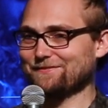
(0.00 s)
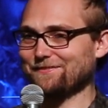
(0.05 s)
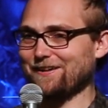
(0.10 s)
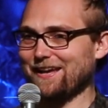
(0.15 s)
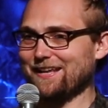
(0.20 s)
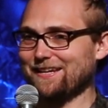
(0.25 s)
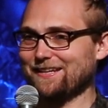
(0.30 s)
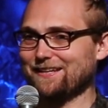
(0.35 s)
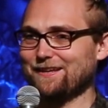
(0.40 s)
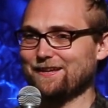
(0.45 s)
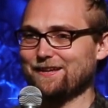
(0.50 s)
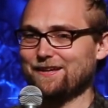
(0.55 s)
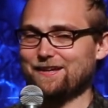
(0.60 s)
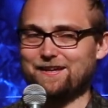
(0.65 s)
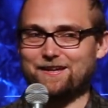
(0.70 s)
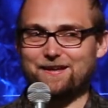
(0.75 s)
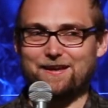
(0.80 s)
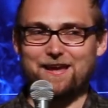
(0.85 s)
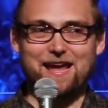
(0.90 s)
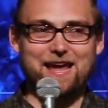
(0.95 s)
Right?
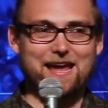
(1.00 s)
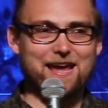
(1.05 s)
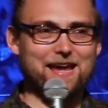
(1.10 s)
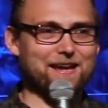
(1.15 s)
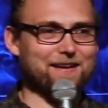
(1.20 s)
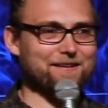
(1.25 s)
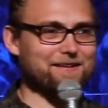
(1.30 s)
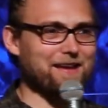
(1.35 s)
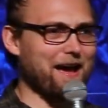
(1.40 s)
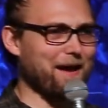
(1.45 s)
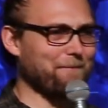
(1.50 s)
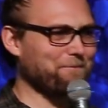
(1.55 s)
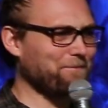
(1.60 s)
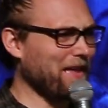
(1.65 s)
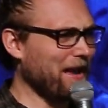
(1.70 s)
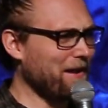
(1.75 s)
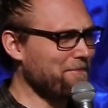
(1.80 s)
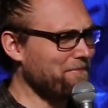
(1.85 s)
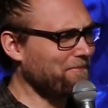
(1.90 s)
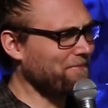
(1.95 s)
And
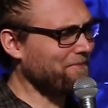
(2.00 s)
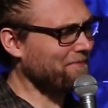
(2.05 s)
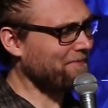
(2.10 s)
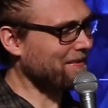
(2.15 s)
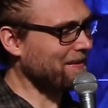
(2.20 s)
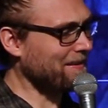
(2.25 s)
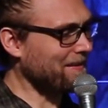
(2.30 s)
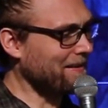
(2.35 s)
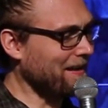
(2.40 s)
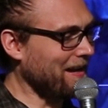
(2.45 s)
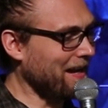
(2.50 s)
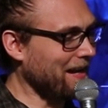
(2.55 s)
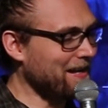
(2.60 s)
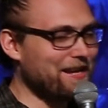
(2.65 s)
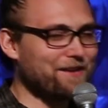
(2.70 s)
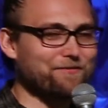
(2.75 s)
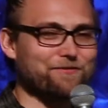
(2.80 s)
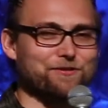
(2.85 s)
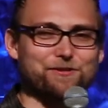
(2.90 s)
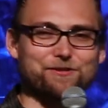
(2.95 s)
I
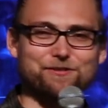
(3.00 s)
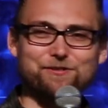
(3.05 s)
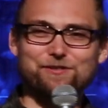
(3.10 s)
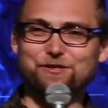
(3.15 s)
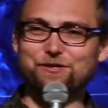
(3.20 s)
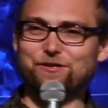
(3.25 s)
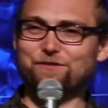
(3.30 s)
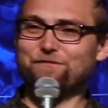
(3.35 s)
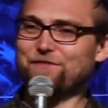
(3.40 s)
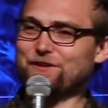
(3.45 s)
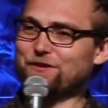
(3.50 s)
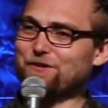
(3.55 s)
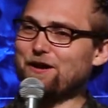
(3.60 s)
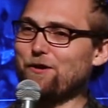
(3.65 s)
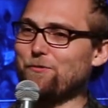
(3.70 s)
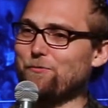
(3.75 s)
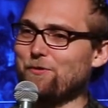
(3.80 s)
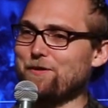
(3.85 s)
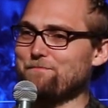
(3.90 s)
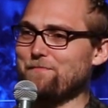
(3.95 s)
never could figure
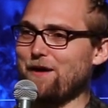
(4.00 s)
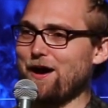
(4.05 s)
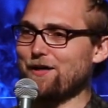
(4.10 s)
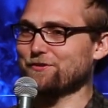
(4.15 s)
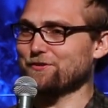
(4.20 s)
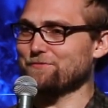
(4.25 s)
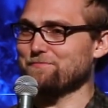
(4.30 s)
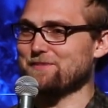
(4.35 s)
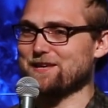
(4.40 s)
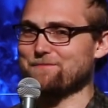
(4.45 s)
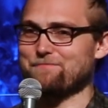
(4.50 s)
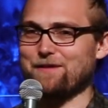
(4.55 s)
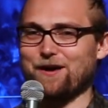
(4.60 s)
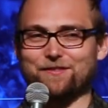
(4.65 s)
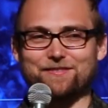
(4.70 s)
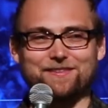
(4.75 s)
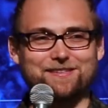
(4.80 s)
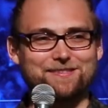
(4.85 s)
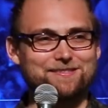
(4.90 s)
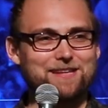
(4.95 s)
out what bothered me
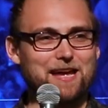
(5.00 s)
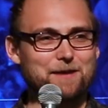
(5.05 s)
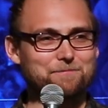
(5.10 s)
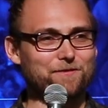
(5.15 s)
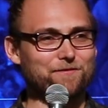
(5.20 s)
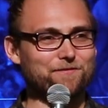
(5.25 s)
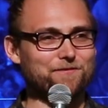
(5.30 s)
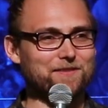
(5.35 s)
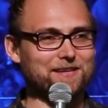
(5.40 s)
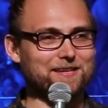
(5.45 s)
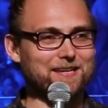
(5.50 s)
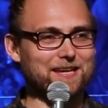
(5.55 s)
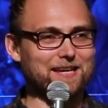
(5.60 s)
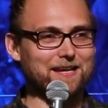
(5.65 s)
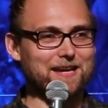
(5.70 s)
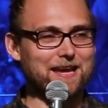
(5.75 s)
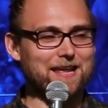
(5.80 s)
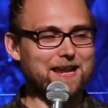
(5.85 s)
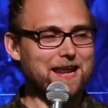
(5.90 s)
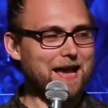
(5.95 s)
about this type of
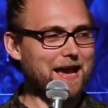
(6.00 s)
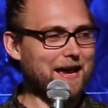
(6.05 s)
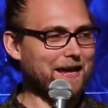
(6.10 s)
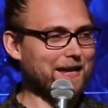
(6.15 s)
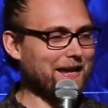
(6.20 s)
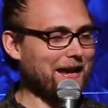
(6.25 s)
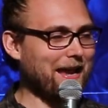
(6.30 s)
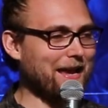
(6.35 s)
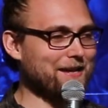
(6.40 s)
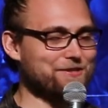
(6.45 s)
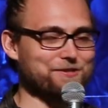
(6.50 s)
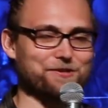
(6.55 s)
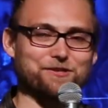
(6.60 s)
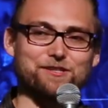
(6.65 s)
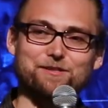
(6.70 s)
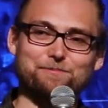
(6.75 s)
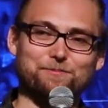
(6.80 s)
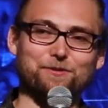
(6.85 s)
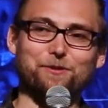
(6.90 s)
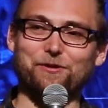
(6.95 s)
thinking, and I had to
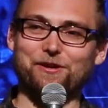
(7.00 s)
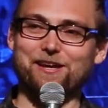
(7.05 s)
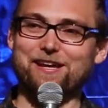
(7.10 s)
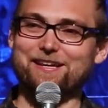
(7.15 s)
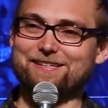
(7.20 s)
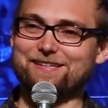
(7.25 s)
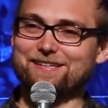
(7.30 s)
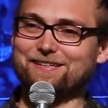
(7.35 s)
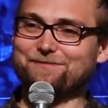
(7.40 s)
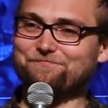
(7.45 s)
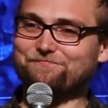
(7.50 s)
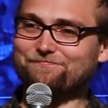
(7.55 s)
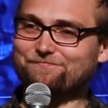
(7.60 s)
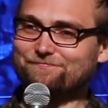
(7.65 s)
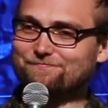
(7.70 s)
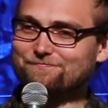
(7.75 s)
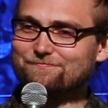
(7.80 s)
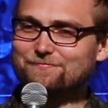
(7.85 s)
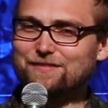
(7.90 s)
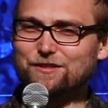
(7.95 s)
explore it
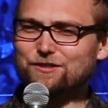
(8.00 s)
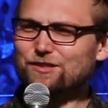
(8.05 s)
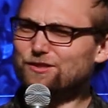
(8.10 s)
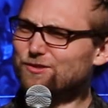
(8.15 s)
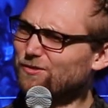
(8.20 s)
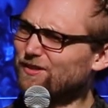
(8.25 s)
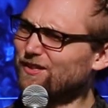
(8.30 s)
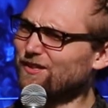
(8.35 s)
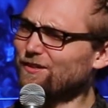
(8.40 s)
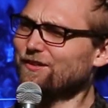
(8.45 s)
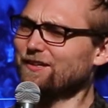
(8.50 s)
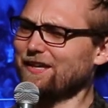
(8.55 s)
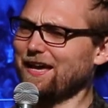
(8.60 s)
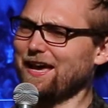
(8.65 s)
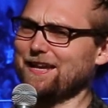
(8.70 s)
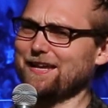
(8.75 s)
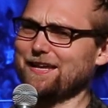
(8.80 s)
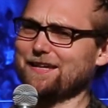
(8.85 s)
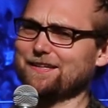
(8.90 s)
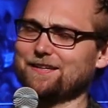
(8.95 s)
to sort of look
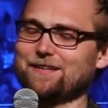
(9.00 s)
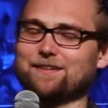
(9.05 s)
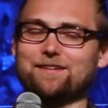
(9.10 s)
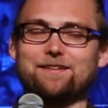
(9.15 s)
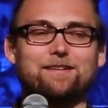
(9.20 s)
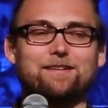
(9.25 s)
at it.